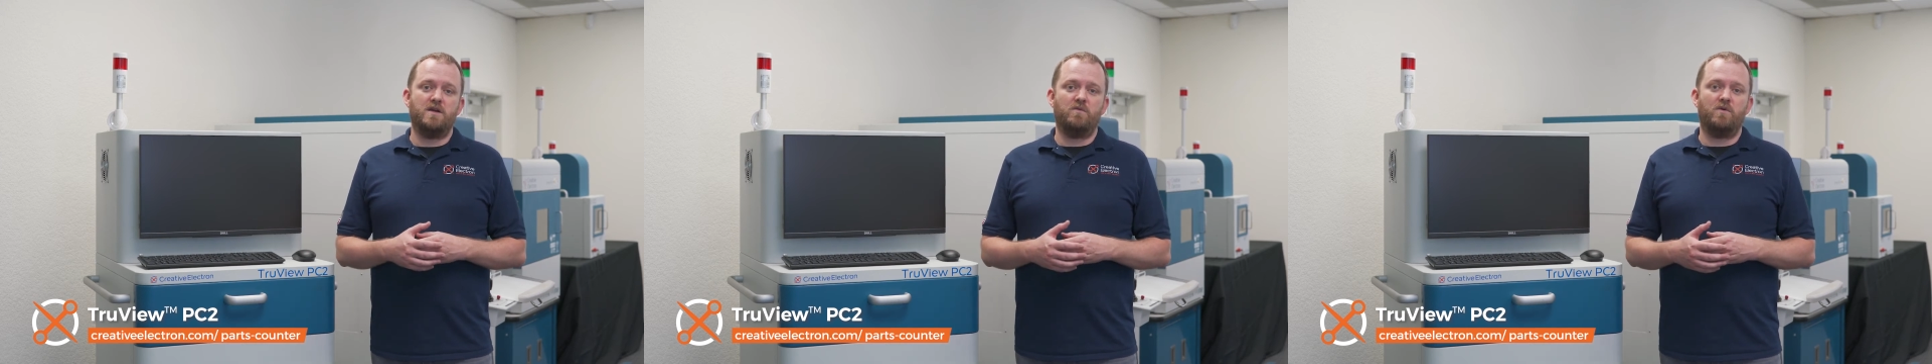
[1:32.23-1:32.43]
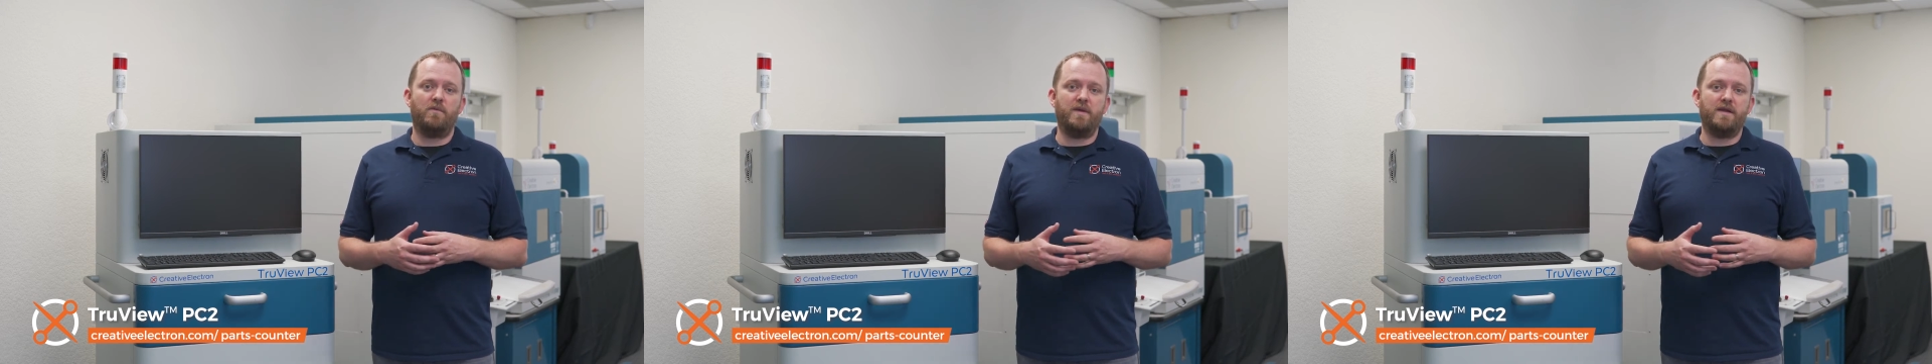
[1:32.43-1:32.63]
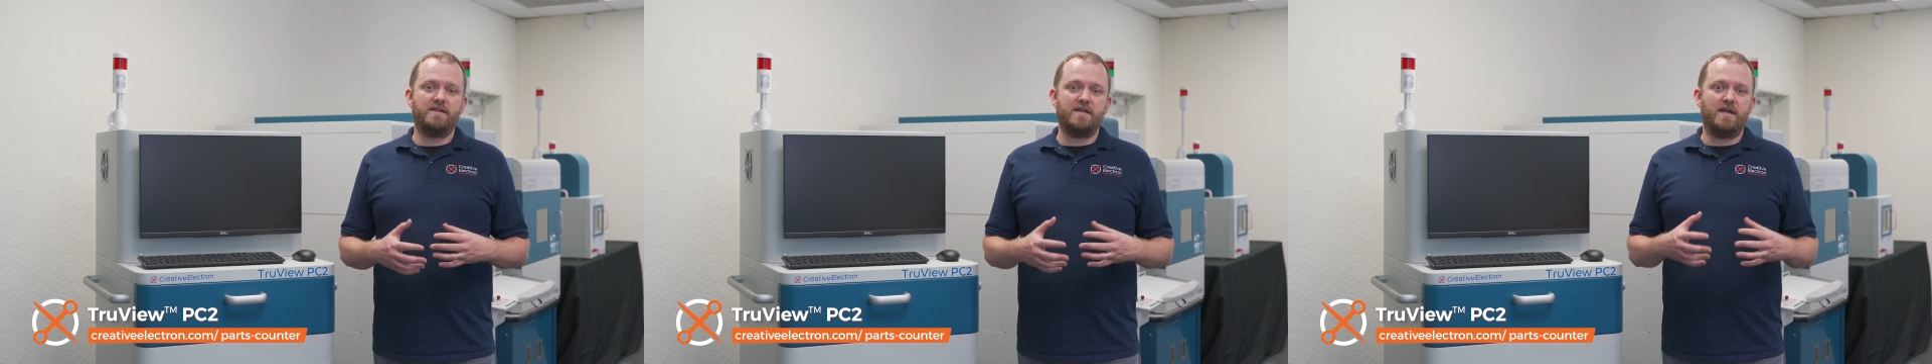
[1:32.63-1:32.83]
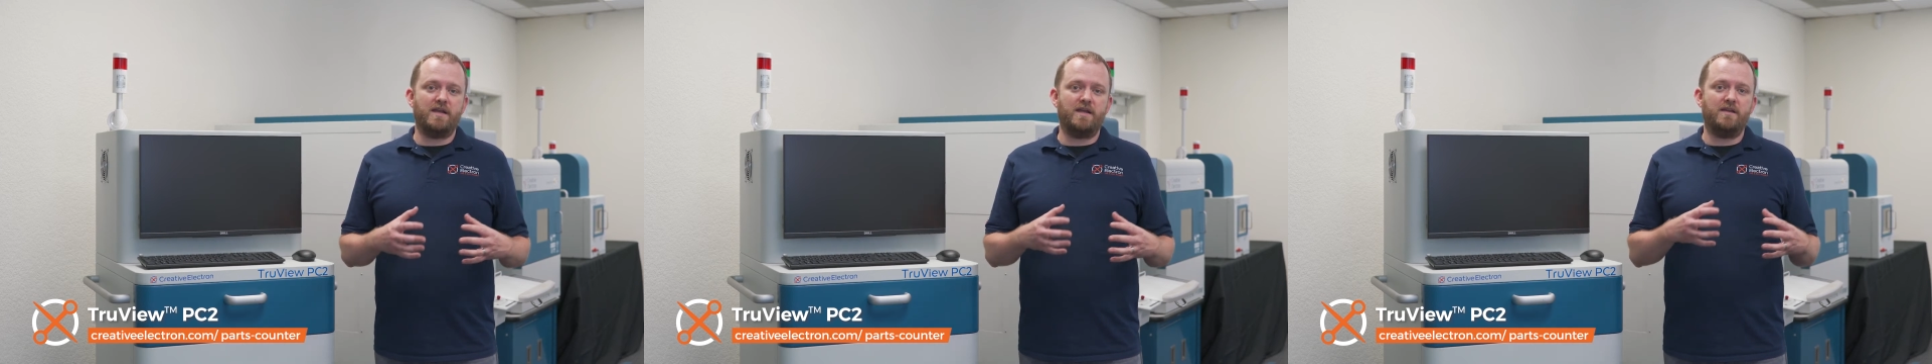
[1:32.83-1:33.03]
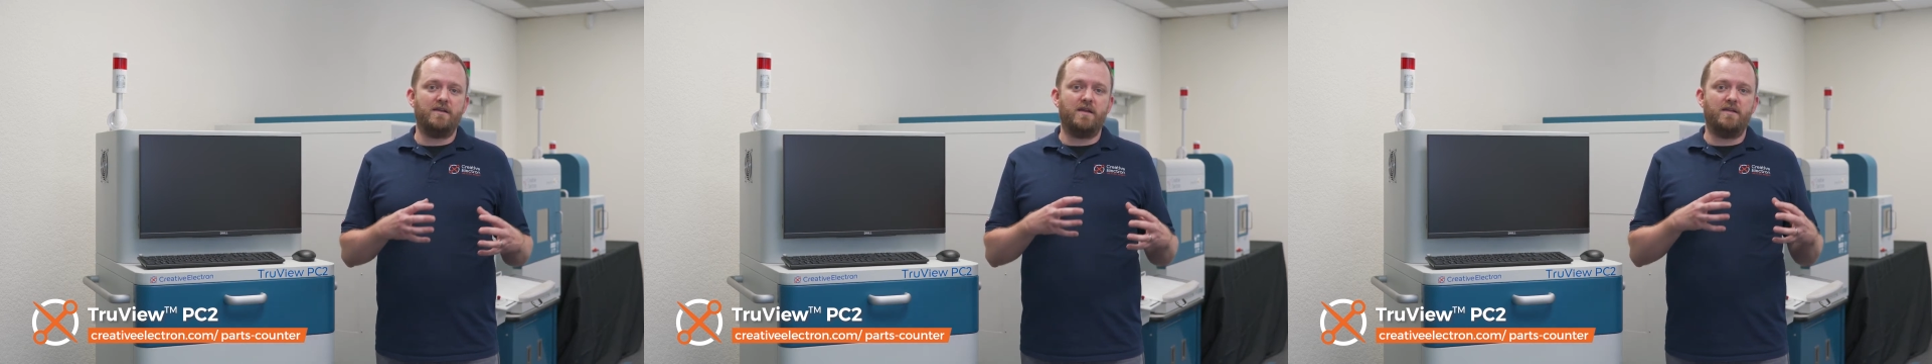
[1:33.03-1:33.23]
while
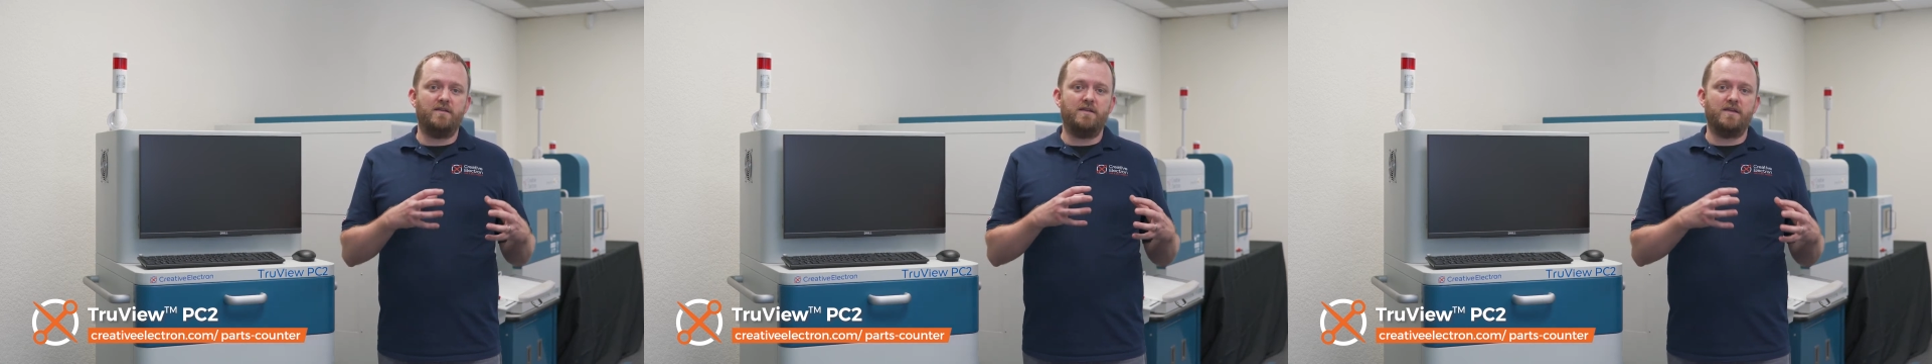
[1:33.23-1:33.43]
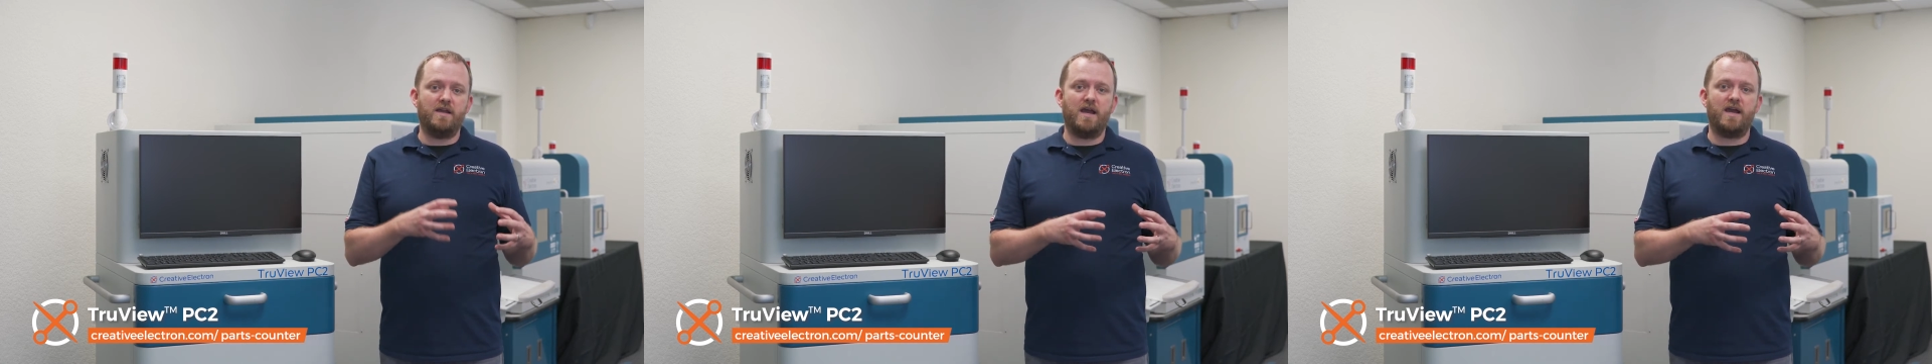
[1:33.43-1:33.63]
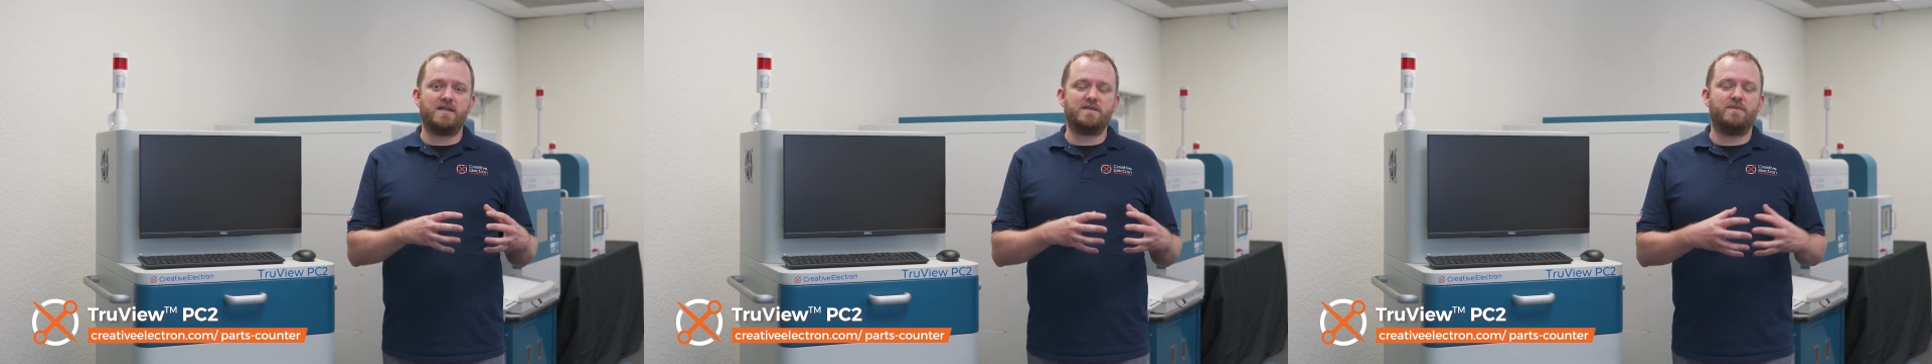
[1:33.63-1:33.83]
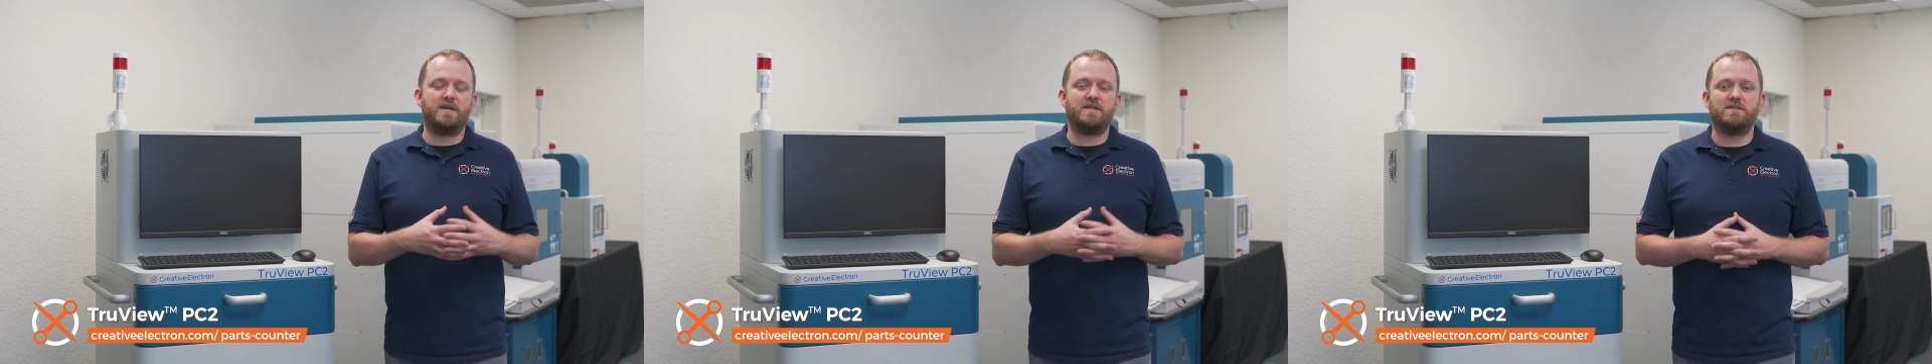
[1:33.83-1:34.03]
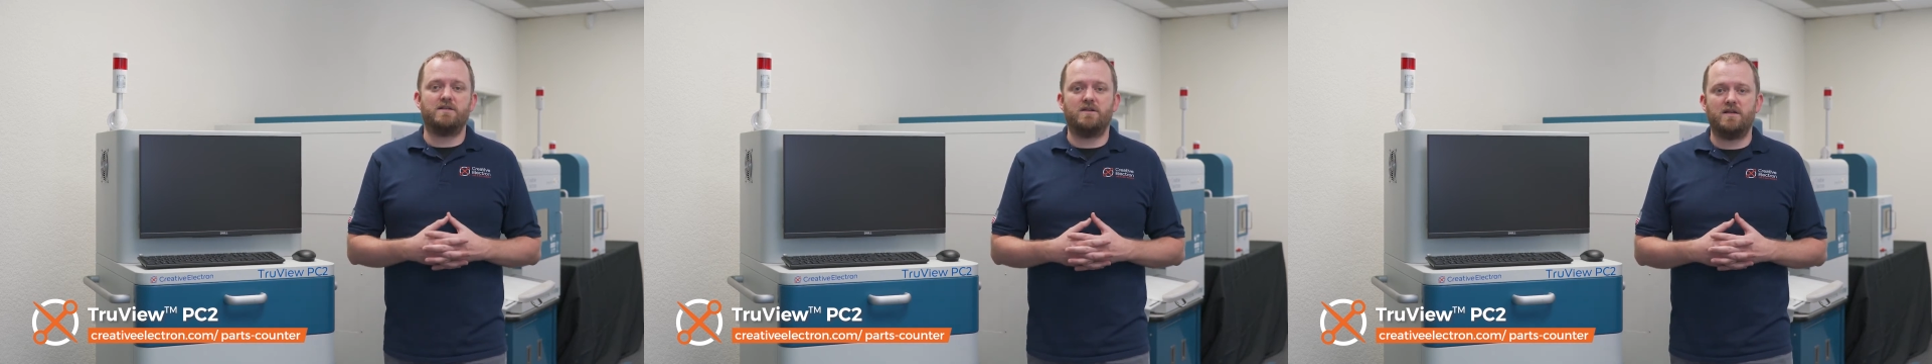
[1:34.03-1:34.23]
maintaining the
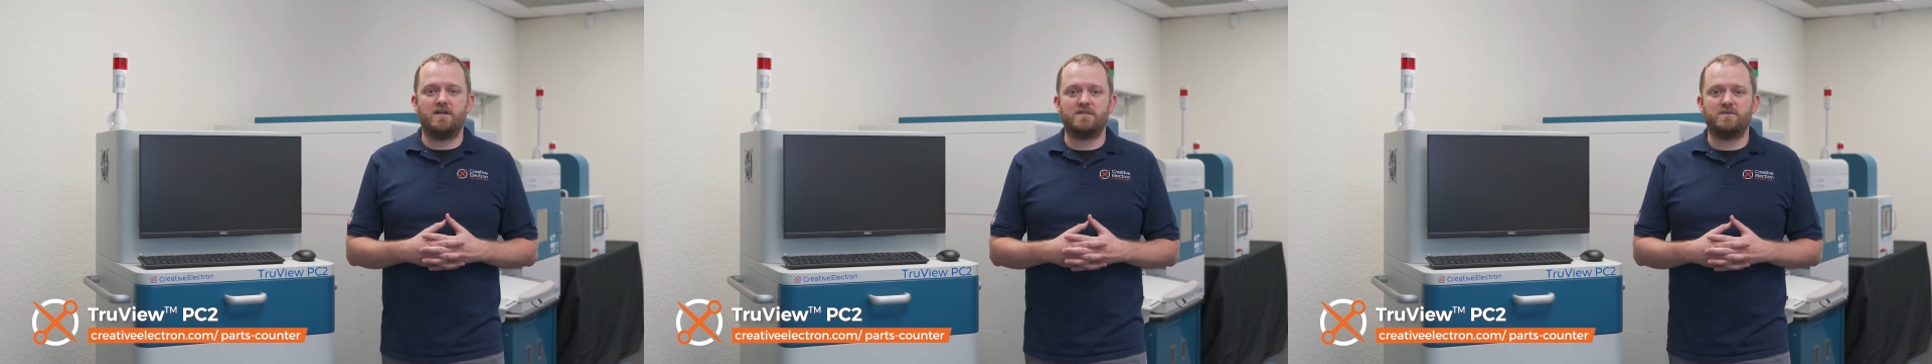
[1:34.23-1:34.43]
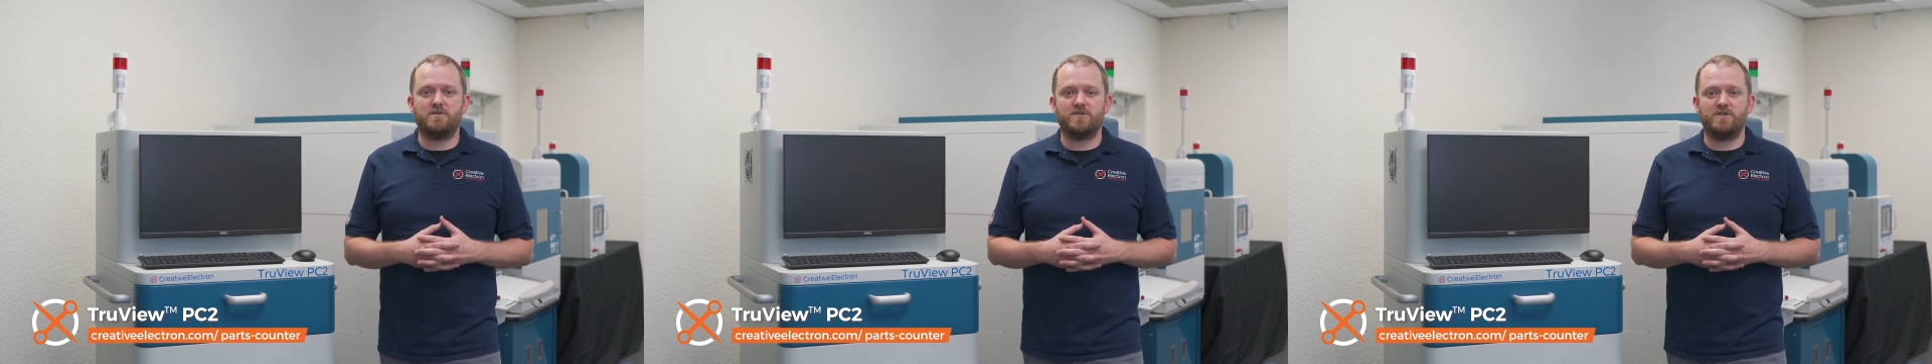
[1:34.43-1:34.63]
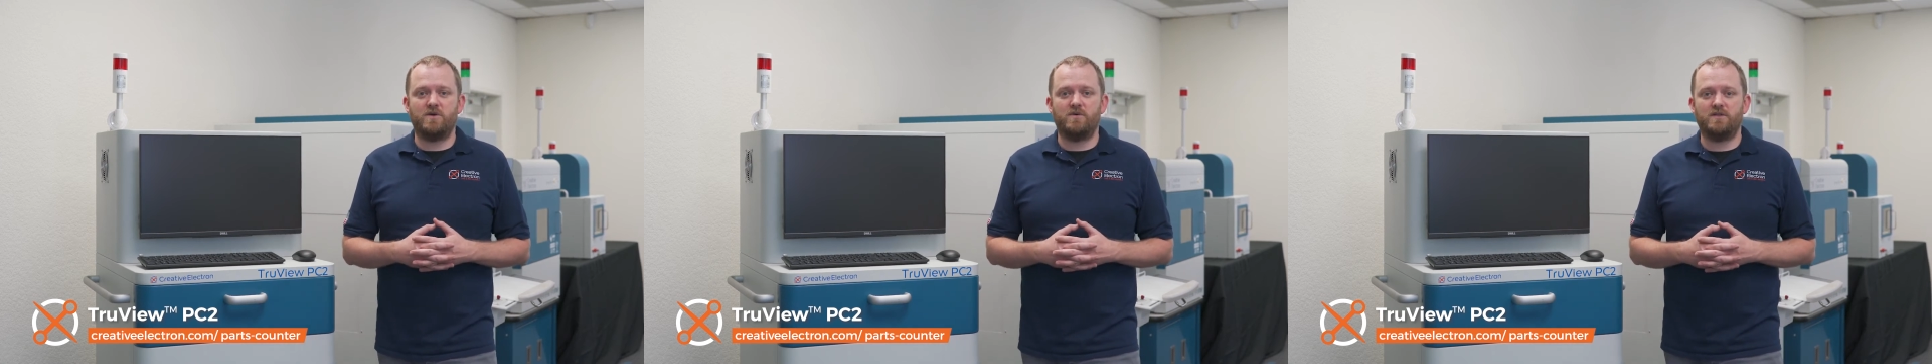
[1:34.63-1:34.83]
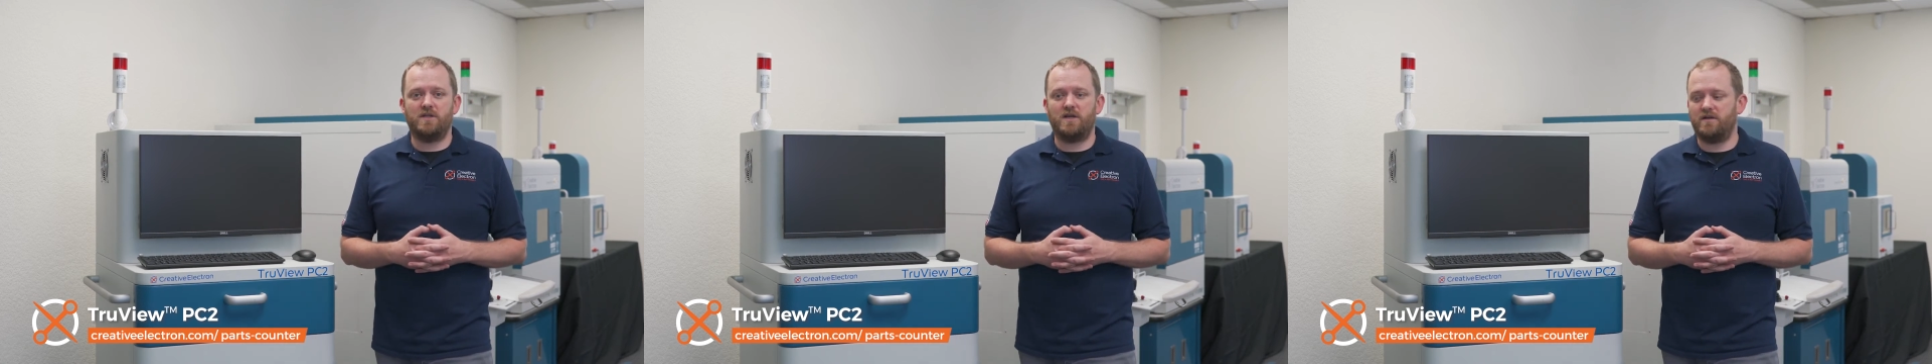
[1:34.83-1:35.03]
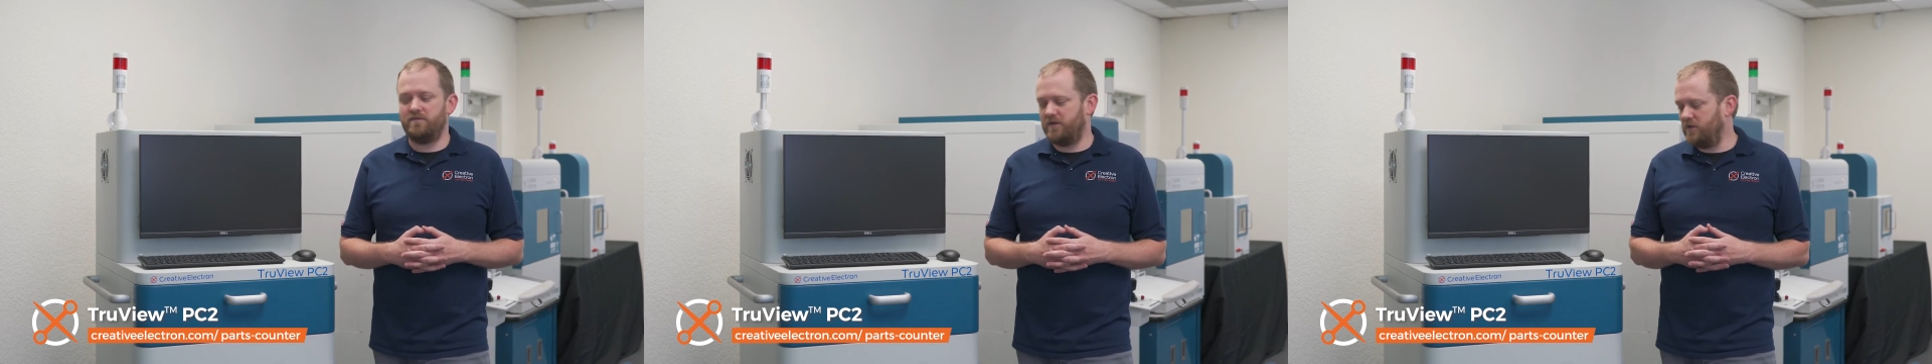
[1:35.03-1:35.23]
aspects that our customers know and love,